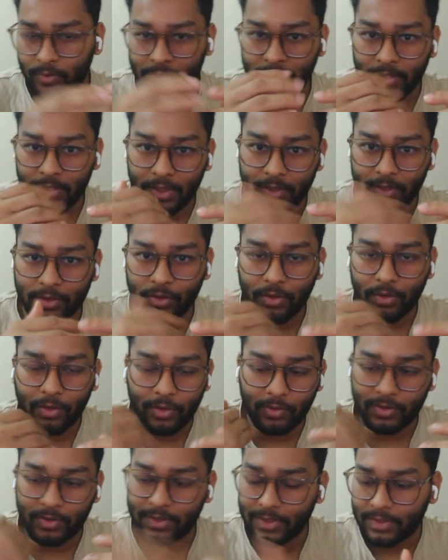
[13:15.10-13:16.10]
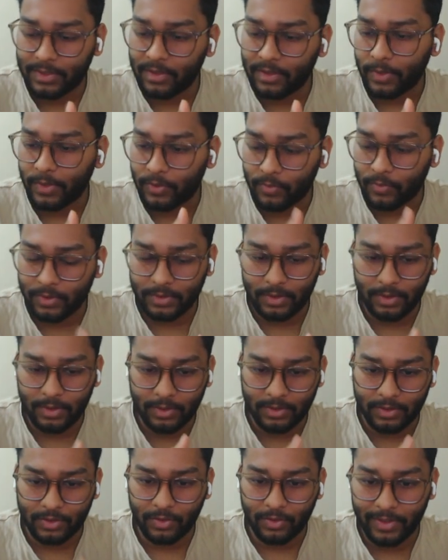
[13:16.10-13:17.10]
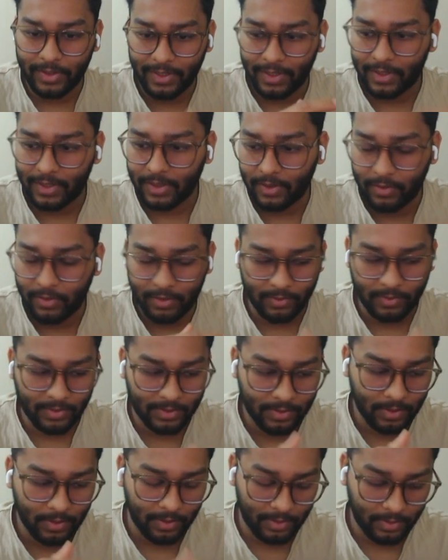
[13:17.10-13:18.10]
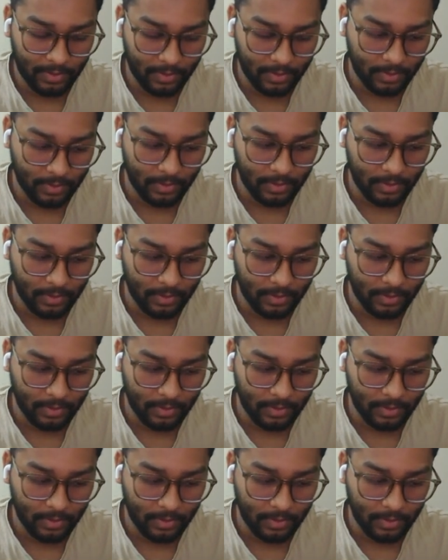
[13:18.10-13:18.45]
it wasn't installed on our system, it was installed directly on us.